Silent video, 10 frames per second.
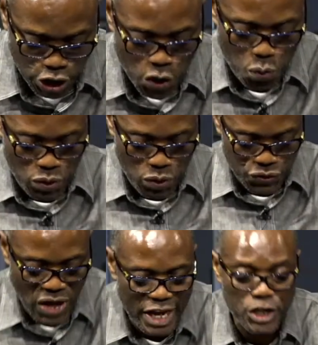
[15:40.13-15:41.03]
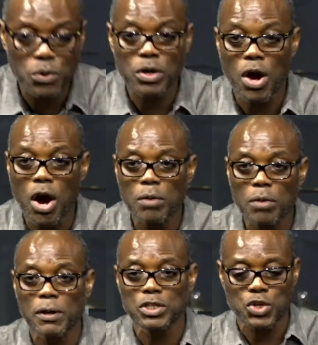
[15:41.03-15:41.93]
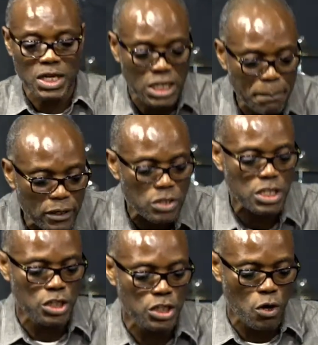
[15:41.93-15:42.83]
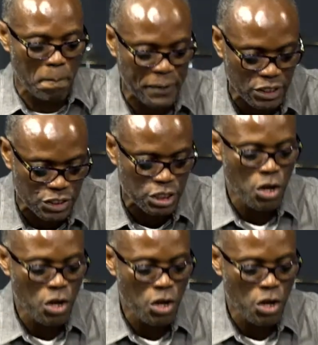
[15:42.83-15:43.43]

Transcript: we thank you, oh God, because you are keeping us in your peace.